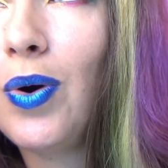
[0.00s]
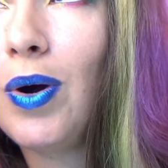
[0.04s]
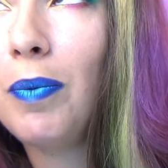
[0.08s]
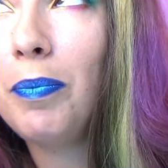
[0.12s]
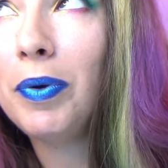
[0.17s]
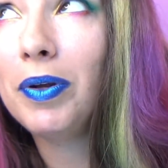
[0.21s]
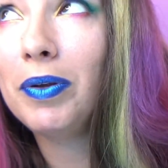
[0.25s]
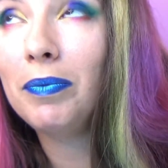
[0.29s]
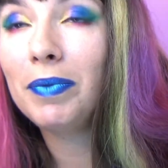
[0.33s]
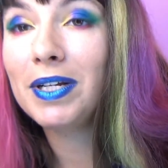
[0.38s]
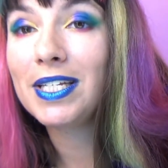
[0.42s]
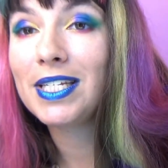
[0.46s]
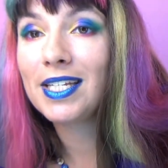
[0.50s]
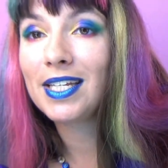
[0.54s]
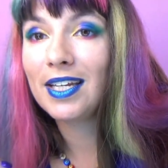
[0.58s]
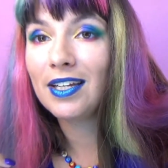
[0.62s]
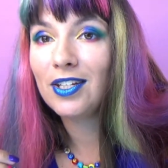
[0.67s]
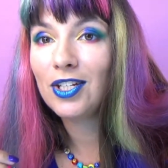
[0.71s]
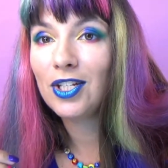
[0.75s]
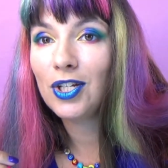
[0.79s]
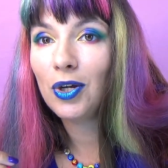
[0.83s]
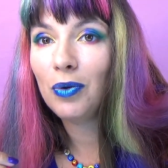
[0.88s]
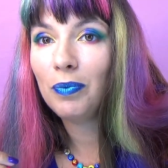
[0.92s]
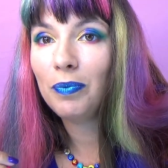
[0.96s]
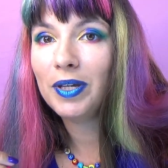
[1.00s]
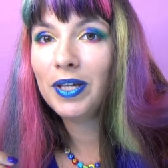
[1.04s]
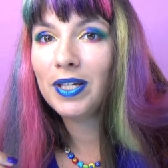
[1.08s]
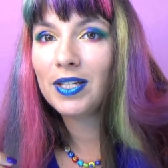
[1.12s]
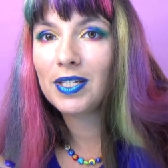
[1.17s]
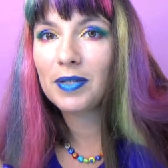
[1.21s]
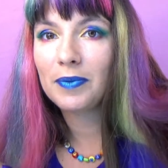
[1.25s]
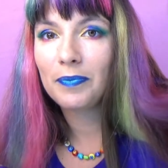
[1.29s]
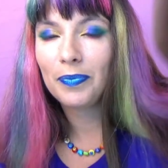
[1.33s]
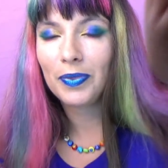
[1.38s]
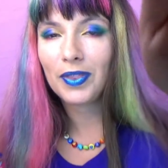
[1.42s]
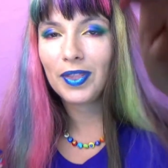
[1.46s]
up on my skin tone
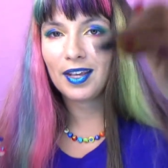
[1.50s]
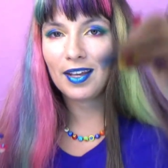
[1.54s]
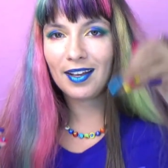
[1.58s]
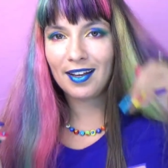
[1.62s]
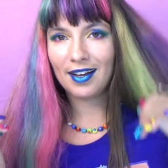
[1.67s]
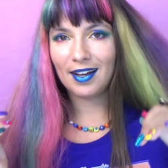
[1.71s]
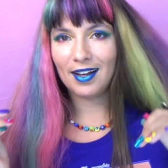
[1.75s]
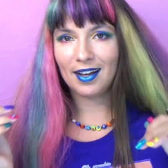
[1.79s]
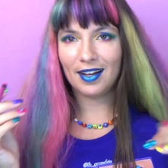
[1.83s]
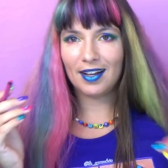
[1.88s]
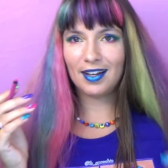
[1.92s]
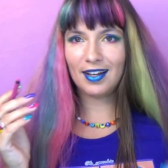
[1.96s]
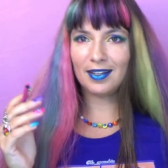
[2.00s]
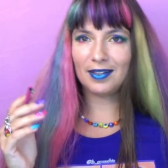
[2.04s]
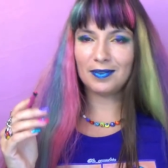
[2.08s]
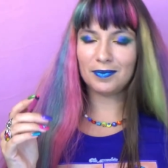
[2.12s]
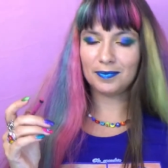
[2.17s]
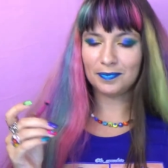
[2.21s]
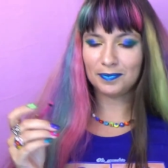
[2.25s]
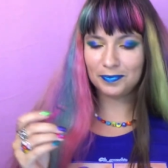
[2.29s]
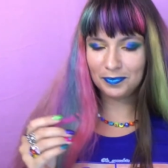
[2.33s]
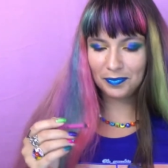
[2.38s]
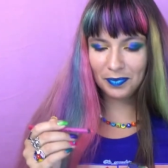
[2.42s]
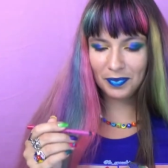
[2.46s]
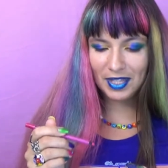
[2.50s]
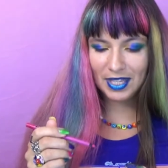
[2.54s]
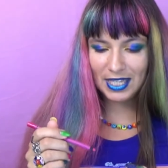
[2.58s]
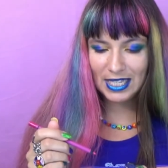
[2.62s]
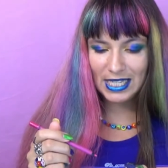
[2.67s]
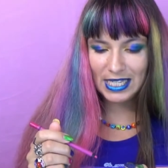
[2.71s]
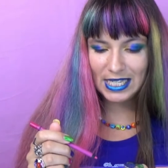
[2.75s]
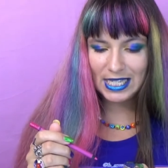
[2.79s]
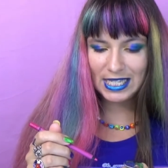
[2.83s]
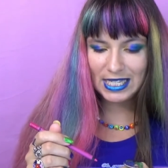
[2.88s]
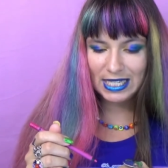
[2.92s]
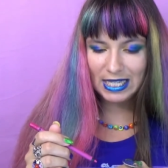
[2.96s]
because um,
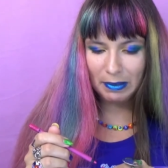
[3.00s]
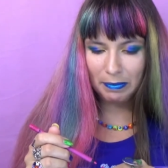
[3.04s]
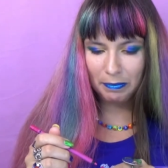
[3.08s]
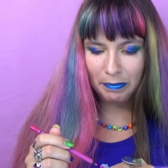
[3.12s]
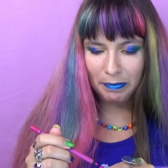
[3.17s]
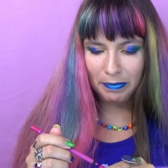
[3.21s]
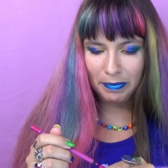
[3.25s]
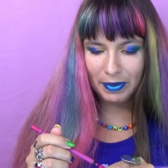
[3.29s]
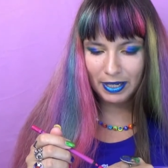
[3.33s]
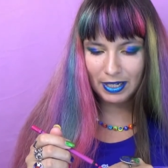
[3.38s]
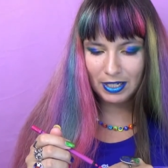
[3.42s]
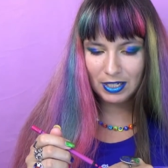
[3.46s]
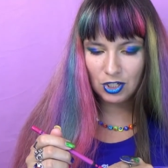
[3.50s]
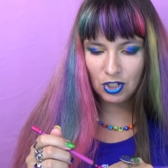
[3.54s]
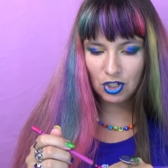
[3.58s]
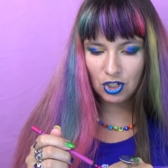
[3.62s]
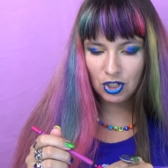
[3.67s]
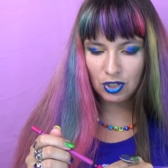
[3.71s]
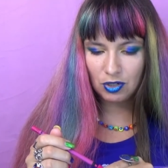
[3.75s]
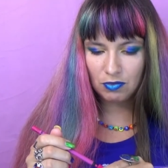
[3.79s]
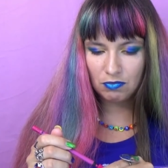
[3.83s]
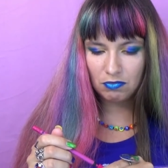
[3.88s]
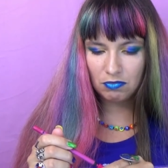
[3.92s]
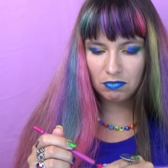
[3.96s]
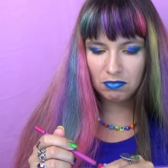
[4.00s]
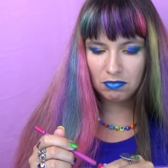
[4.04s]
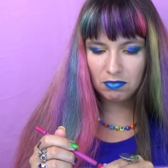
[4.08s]
some things just